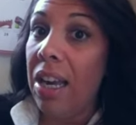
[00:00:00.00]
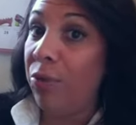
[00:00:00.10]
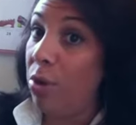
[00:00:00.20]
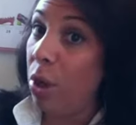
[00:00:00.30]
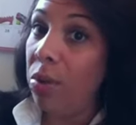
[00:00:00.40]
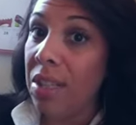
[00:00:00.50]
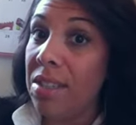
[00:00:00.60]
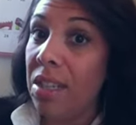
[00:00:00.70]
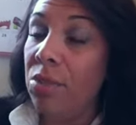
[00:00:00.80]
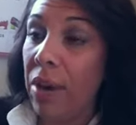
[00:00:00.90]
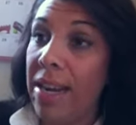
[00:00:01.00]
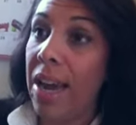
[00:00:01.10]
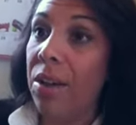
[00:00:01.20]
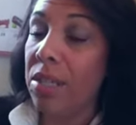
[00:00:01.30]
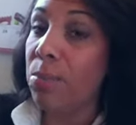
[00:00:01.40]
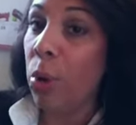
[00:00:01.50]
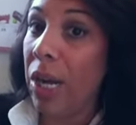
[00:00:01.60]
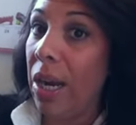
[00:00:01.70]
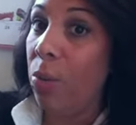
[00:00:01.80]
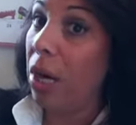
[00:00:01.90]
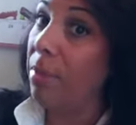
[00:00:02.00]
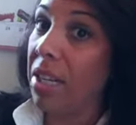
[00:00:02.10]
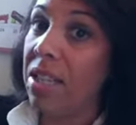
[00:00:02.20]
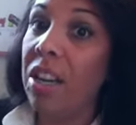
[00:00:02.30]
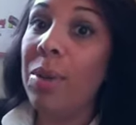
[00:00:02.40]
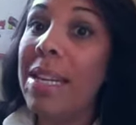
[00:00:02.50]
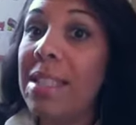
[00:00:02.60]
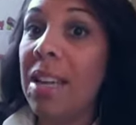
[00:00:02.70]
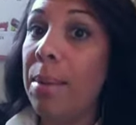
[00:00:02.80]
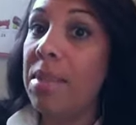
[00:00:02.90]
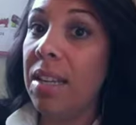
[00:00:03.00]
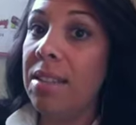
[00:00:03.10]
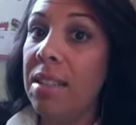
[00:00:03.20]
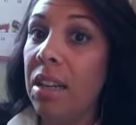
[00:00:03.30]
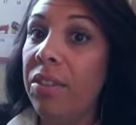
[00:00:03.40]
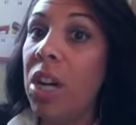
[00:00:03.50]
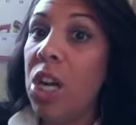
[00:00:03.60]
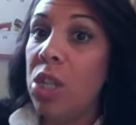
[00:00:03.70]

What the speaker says: if you don't listen right now this morning, what I'm going to tell you is time sensitive,